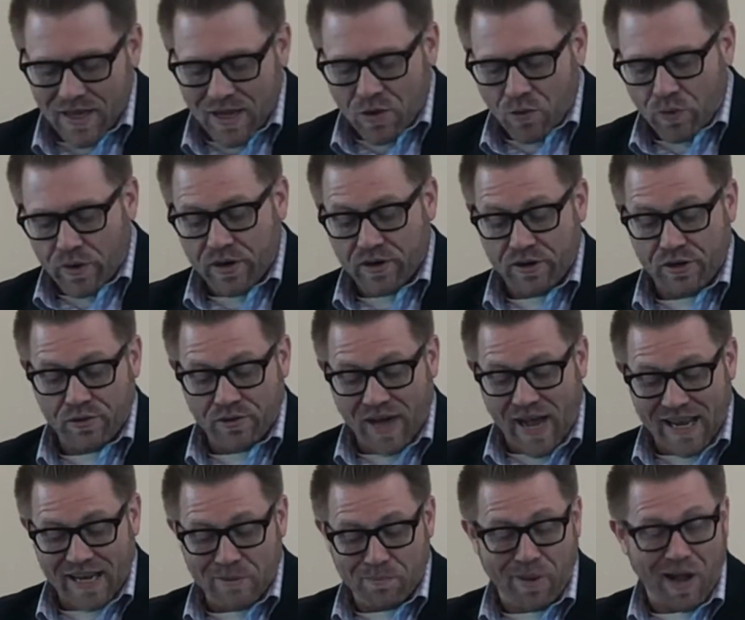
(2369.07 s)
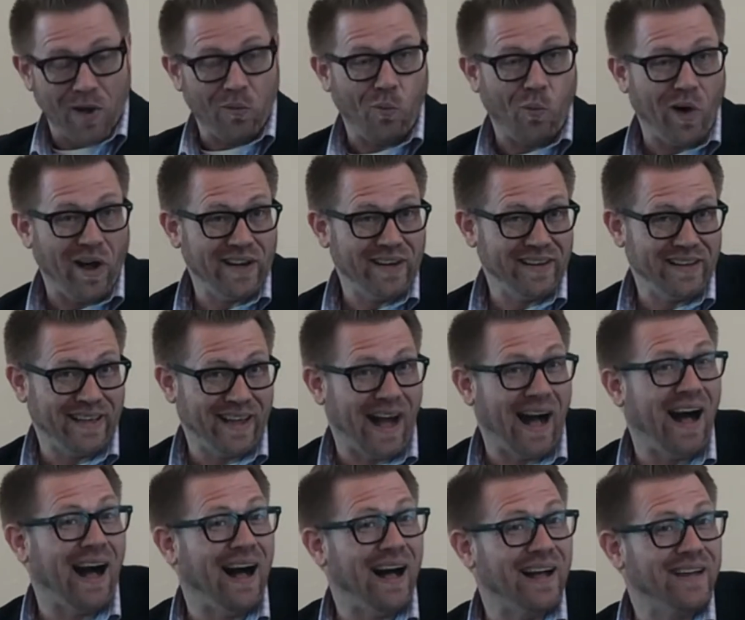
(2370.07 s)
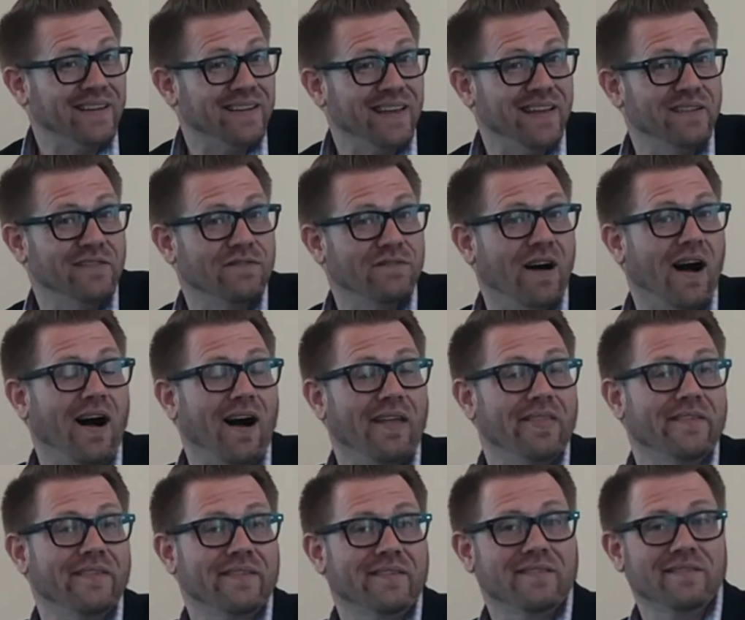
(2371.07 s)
We are united by one God and Father.